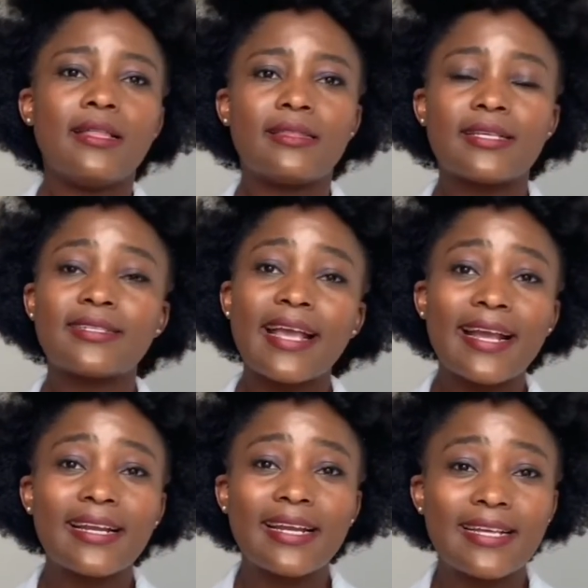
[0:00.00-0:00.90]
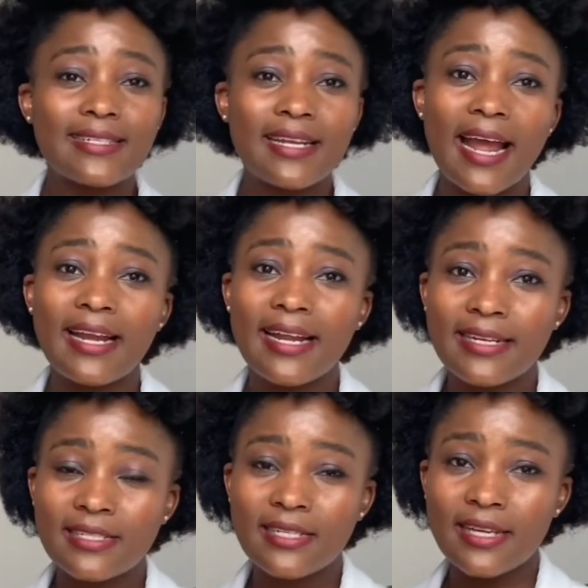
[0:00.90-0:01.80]
The second lesson I
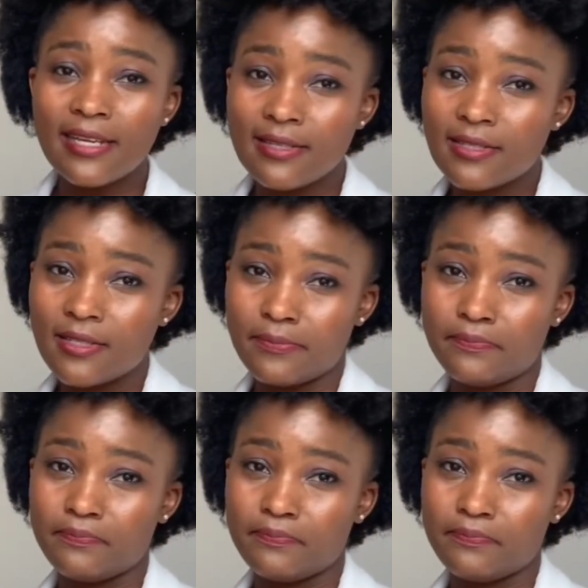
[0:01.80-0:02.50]
learned is